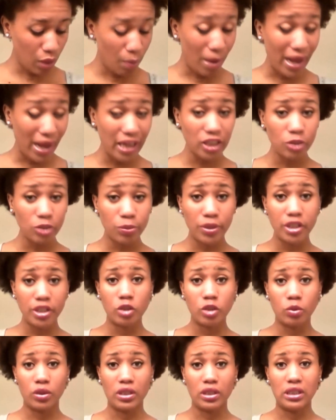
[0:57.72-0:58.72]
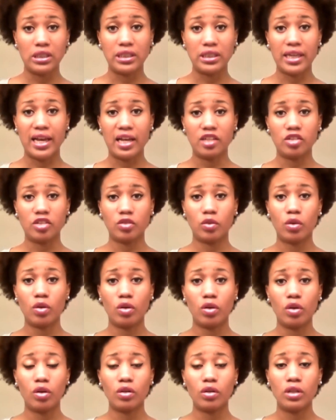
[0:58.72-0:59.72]
my experience with this castor
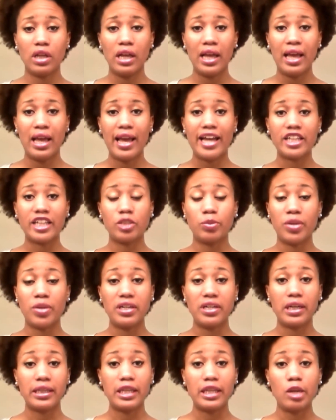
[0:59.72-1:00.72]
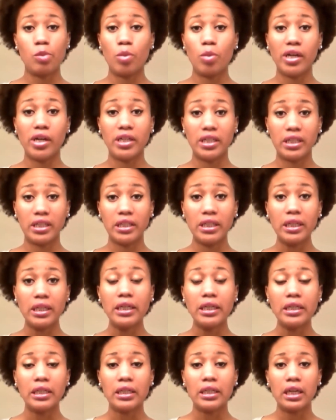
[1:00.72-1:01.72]
oil has been nothing but
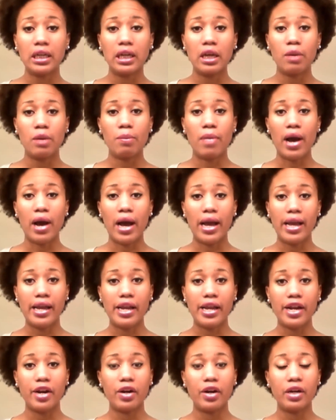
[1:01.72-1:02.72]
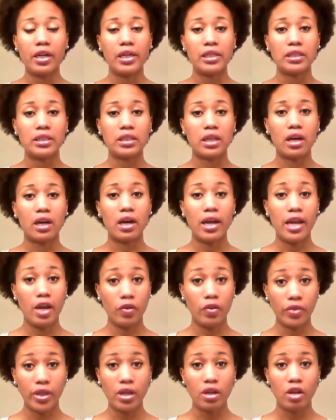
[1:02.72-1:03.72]
good. My hair is
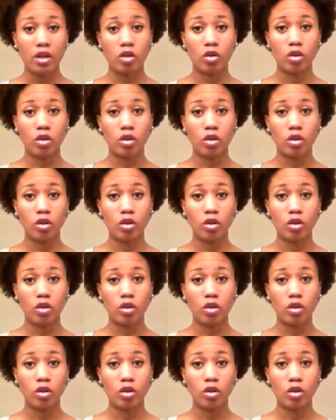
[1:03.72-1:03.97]
healthy, it